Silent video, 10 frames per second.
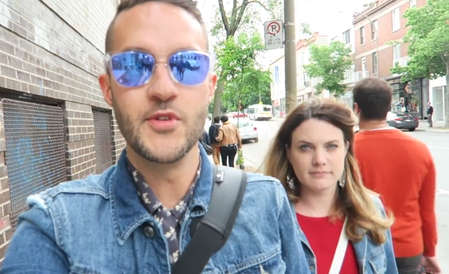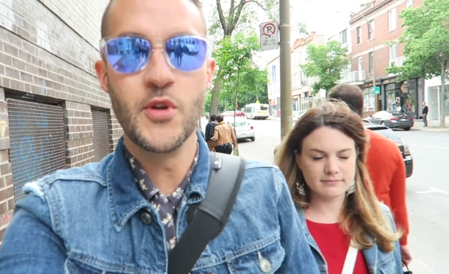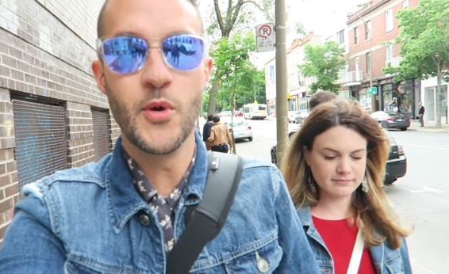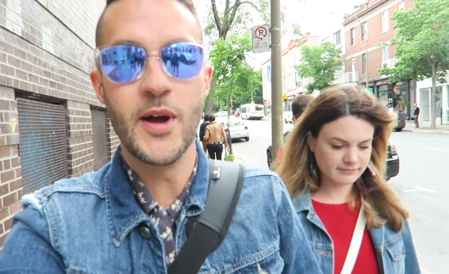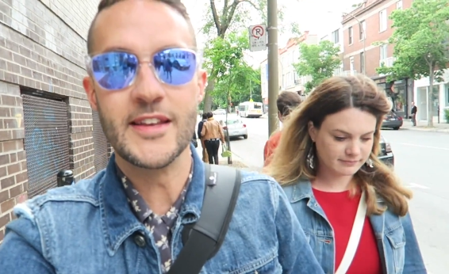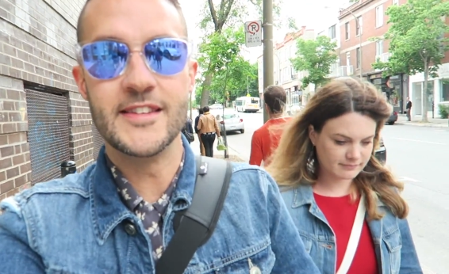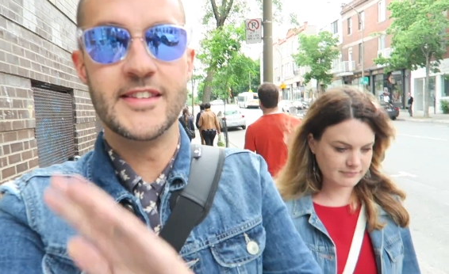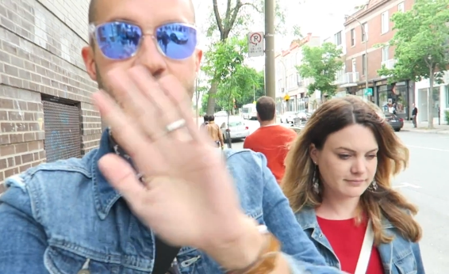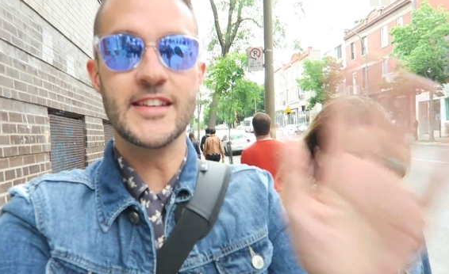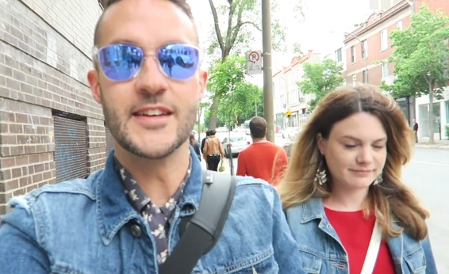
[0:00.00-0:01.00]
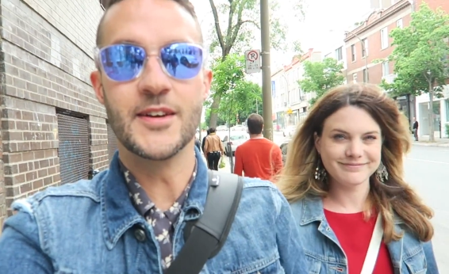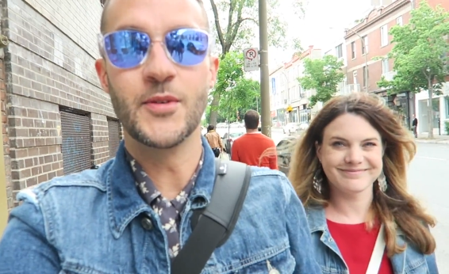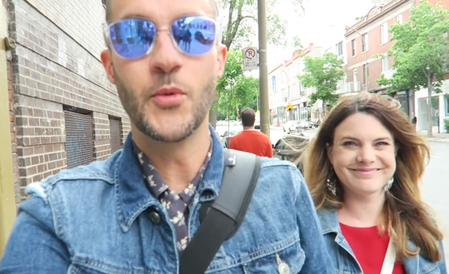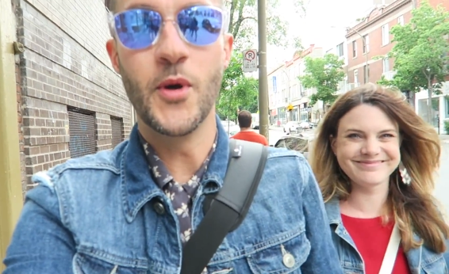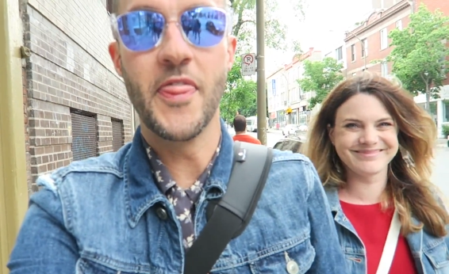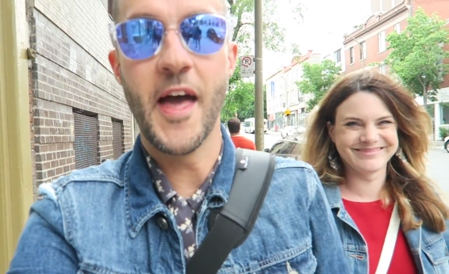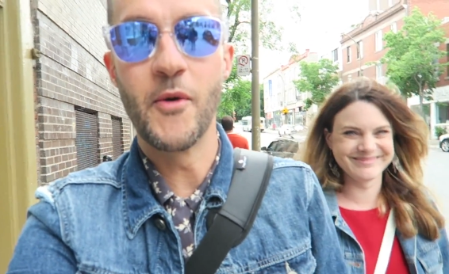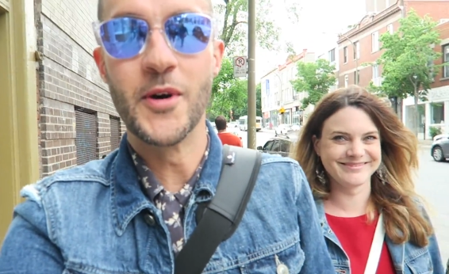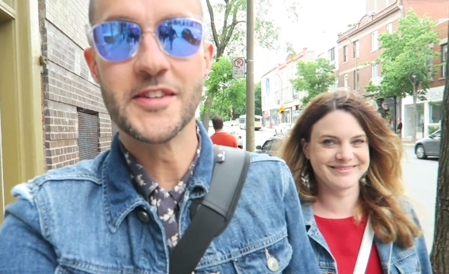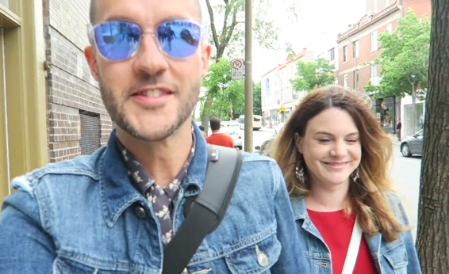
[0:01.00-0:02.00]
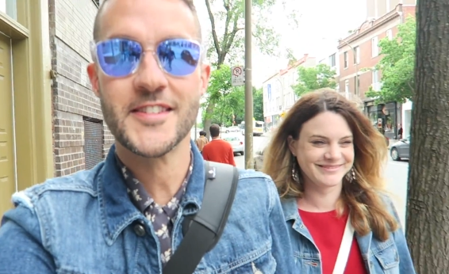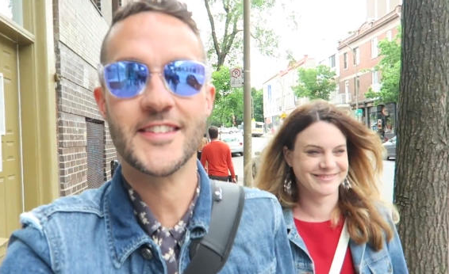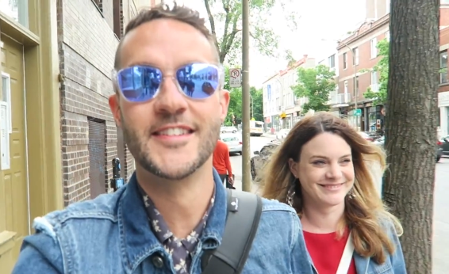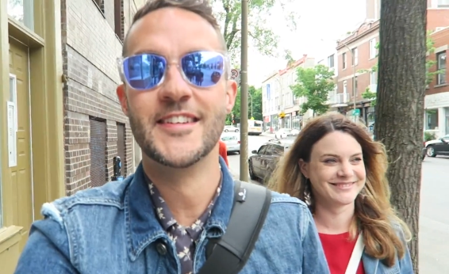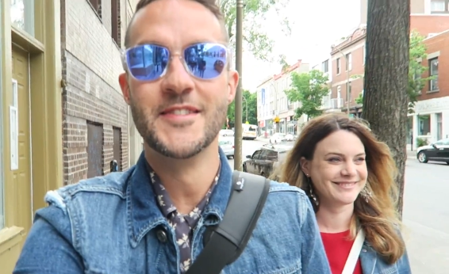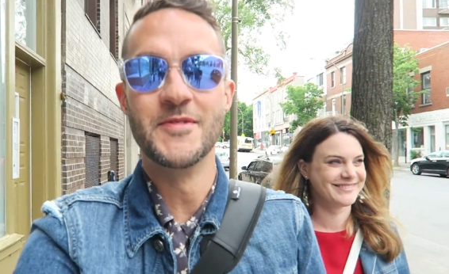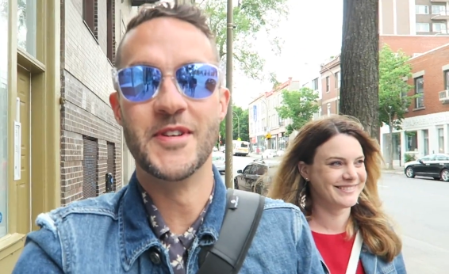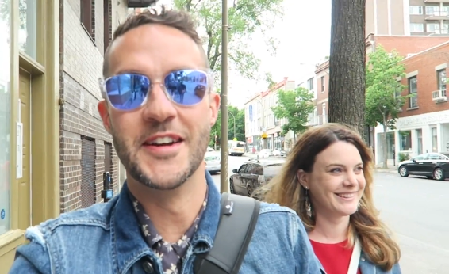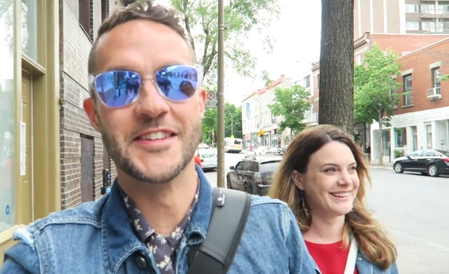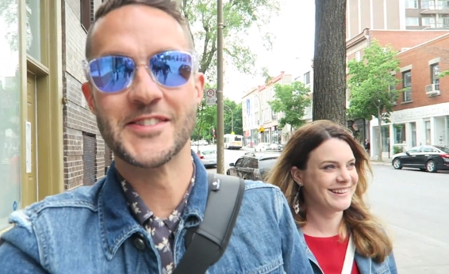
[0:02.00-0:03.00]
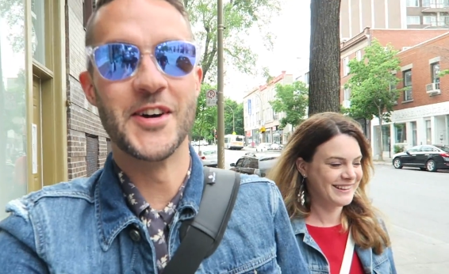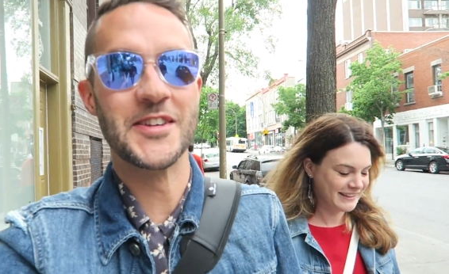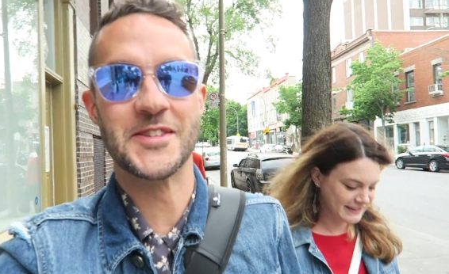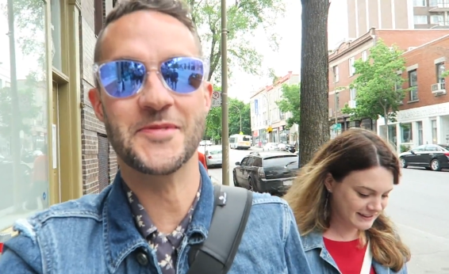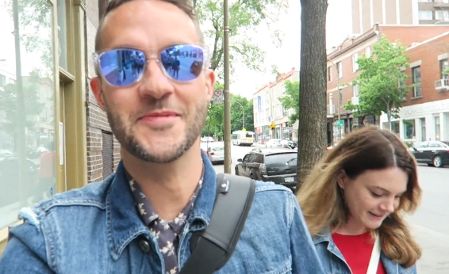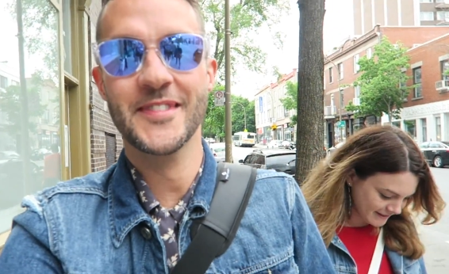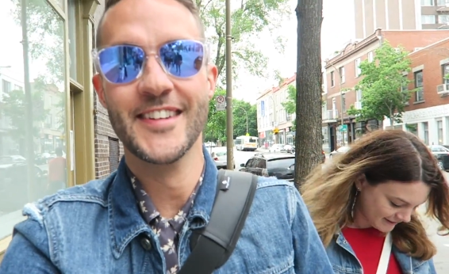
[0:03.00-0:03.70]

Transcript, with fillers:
Speaker 1: No idea what that was, but it's awesome.